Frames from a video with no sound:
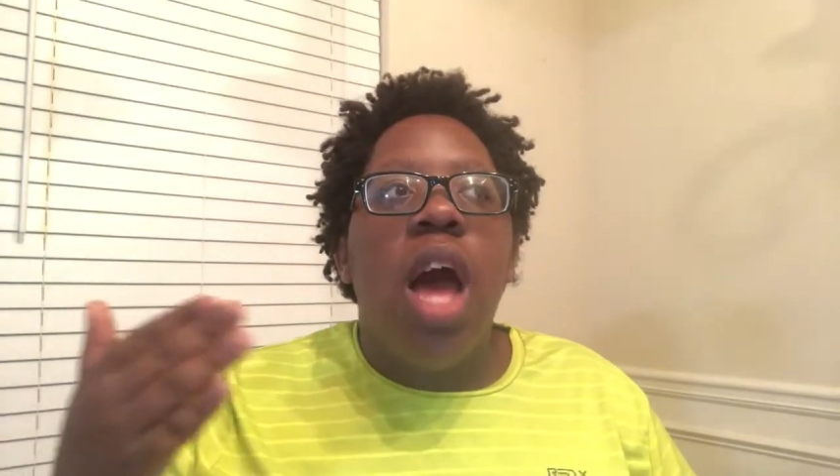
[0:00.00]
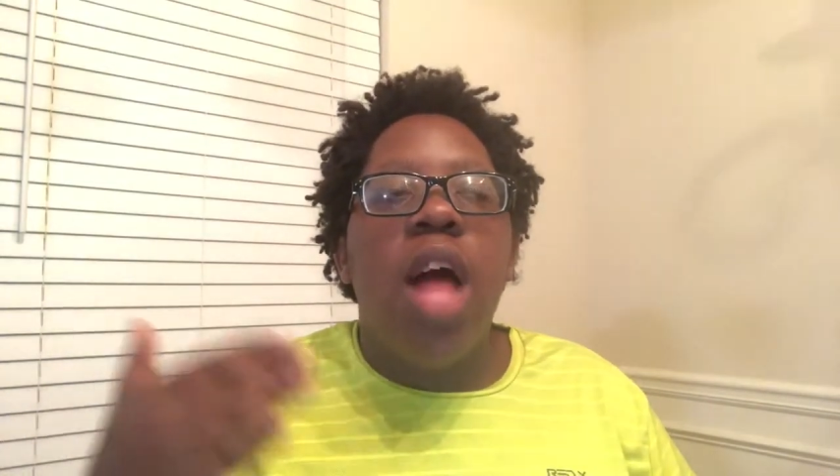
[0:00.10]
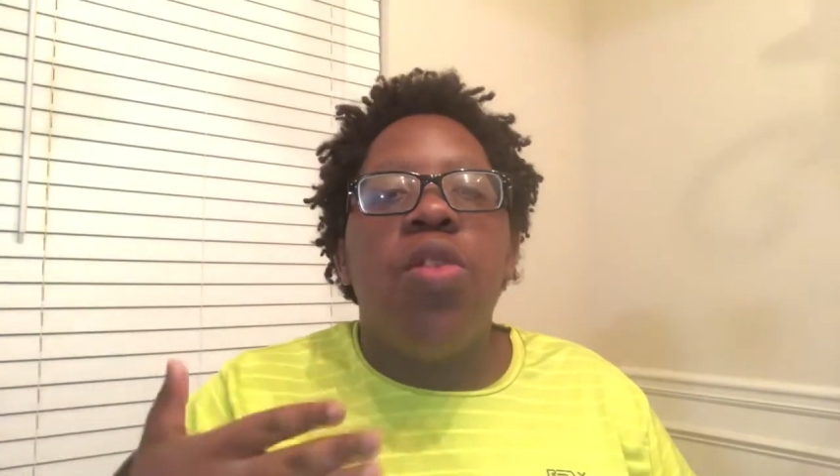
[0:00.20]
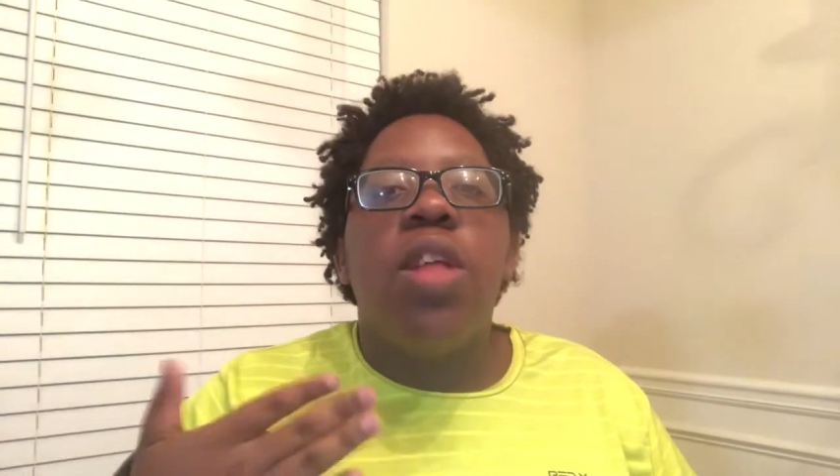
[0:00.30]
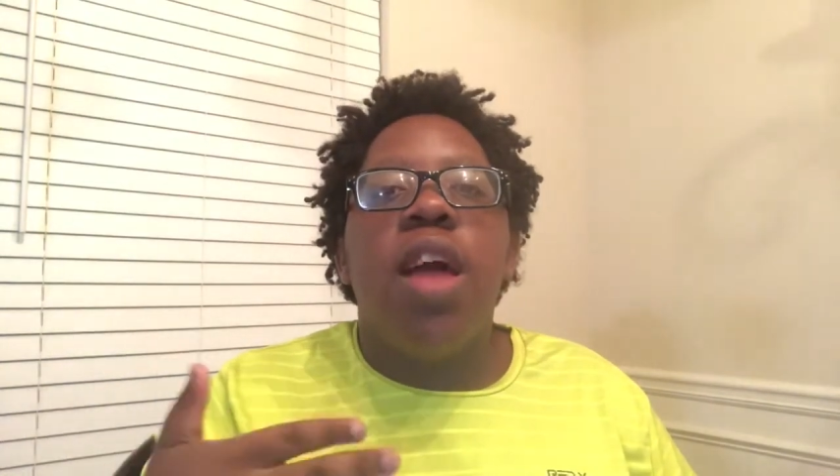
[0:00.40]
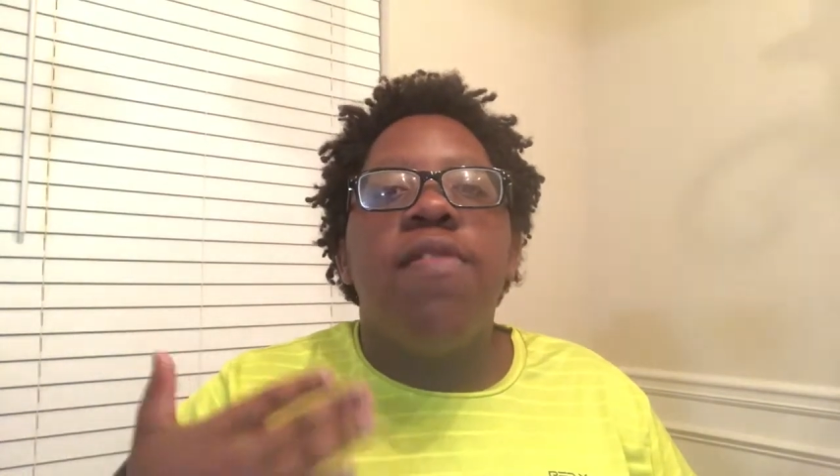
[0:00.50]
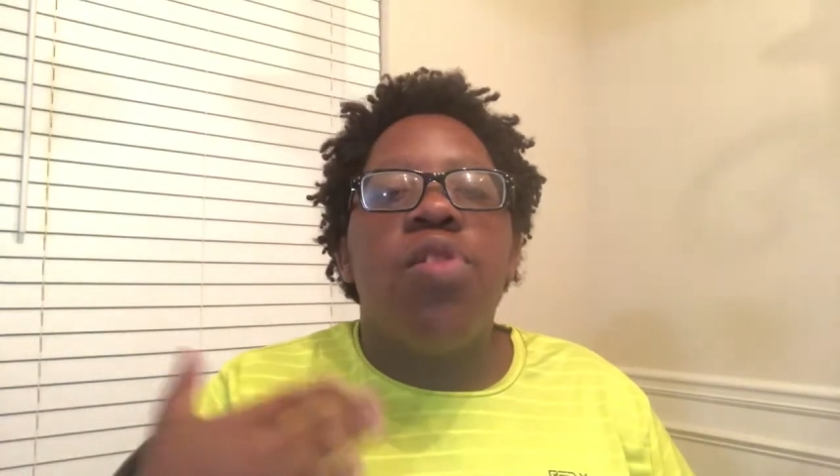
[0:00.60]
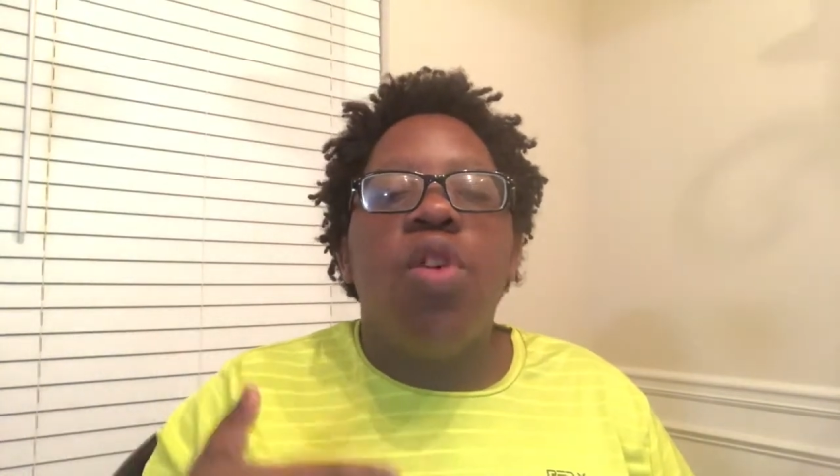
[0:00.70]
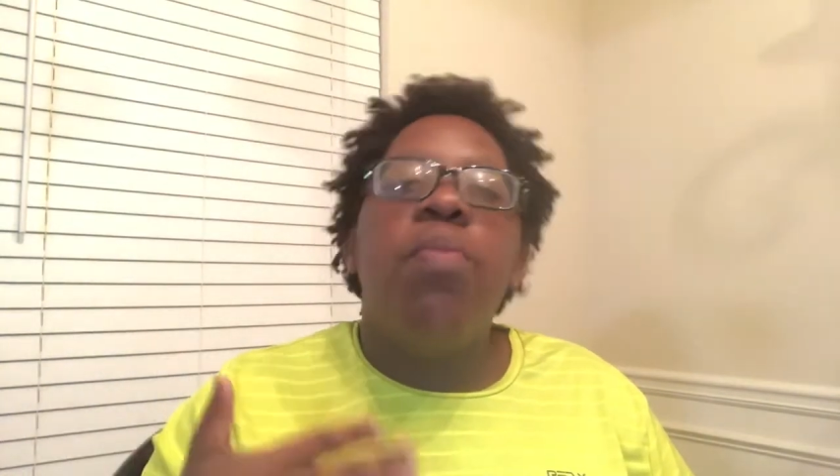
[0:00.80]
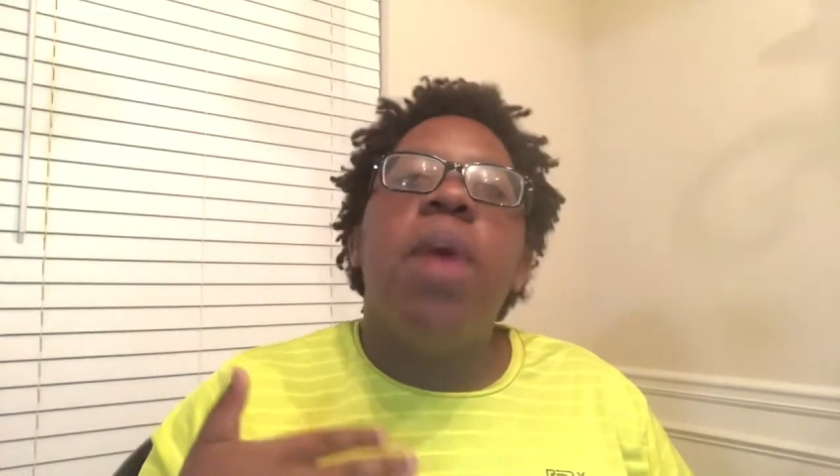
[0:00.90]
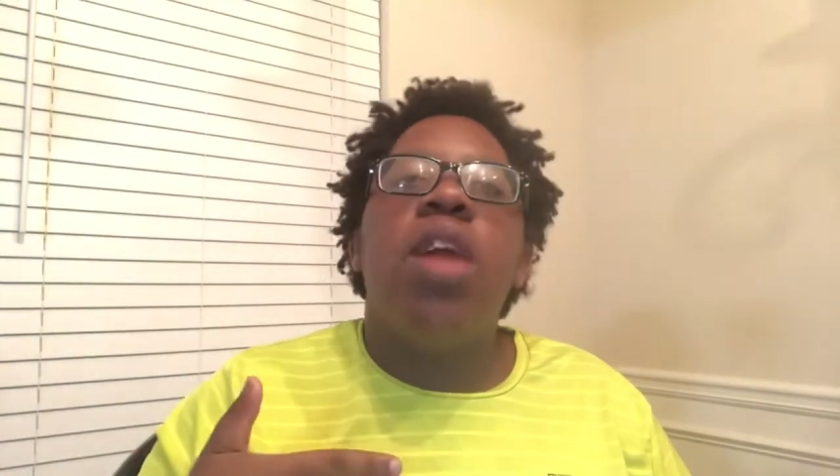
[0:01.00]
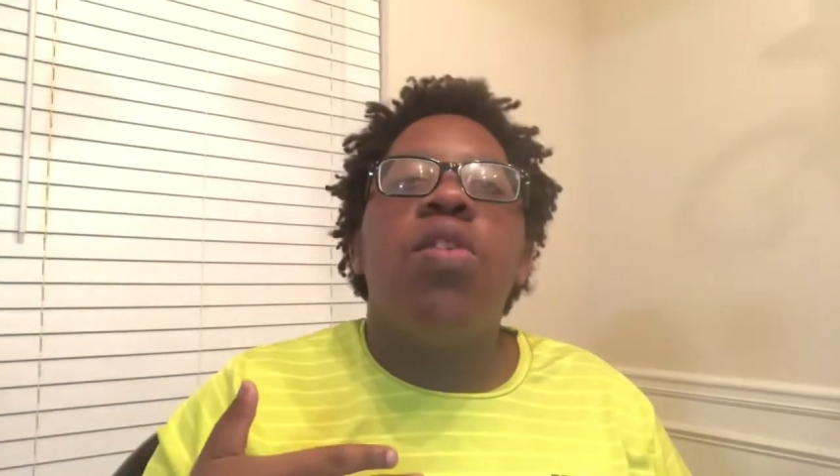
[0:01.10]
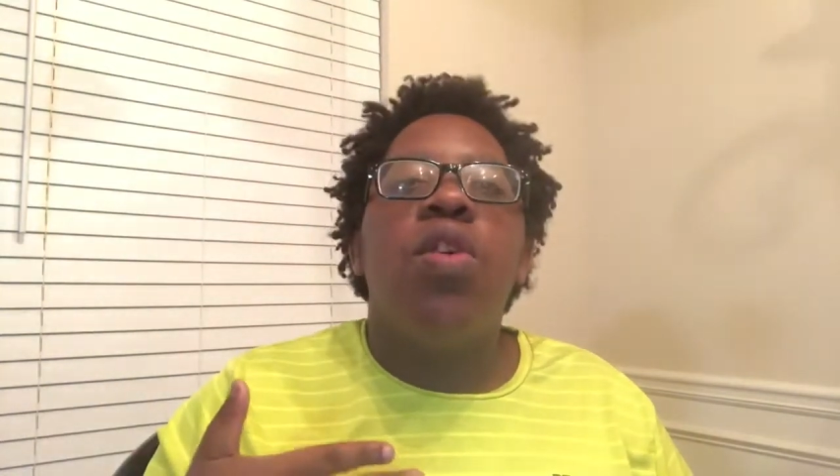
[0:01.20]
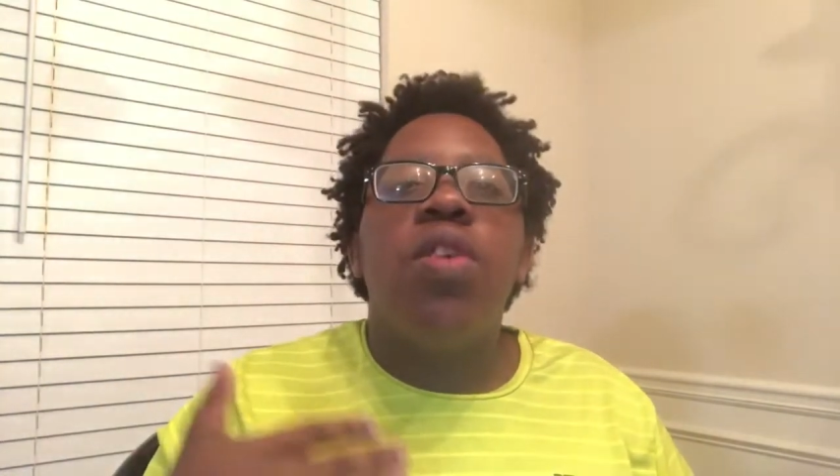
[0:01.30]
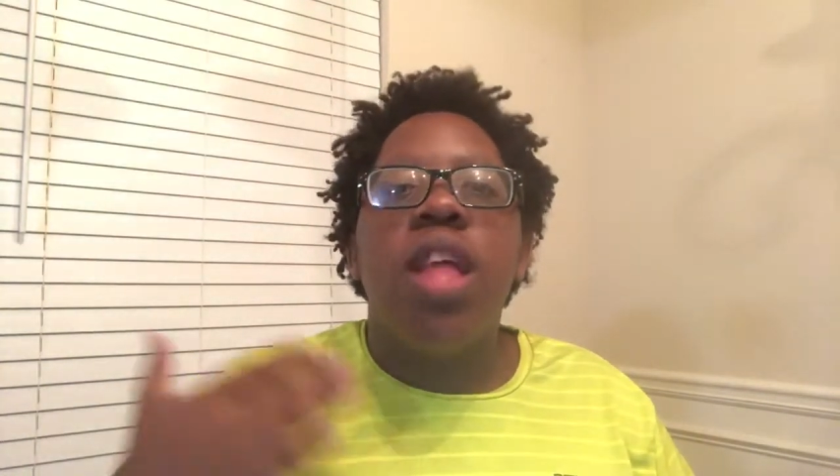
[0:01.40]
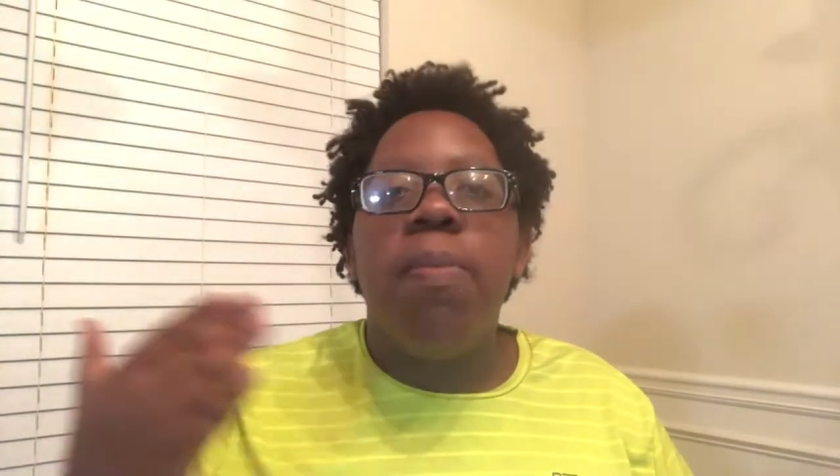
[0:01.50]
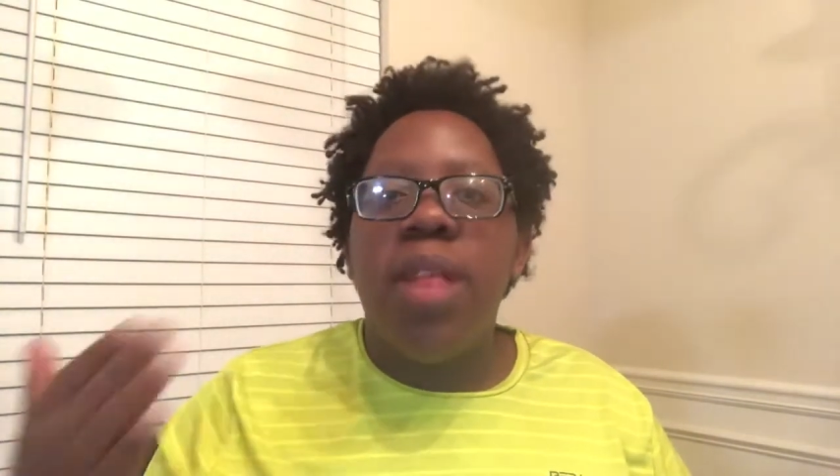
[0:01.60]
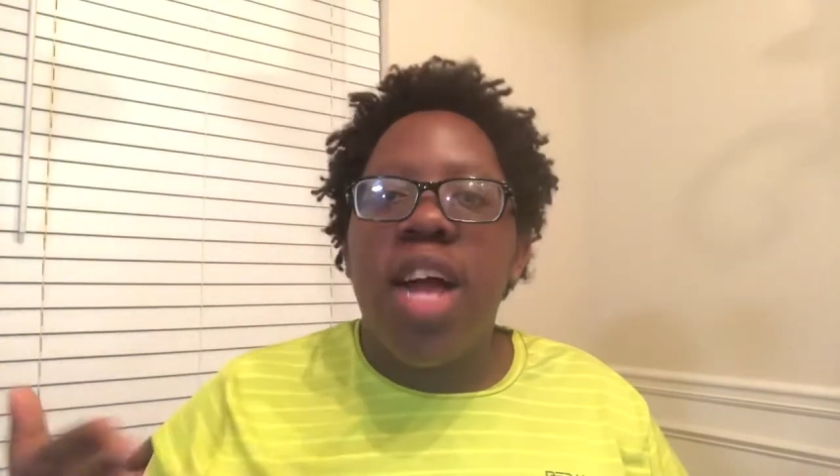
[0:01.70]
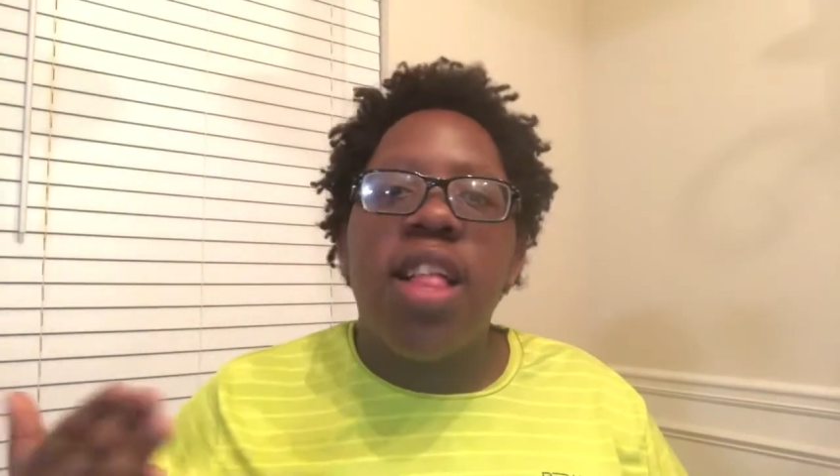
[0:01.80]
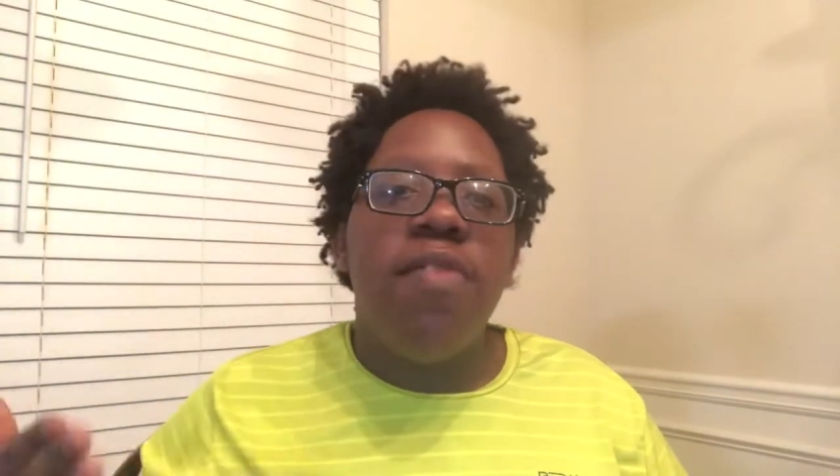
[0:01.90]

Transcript: other lives don't matter or that black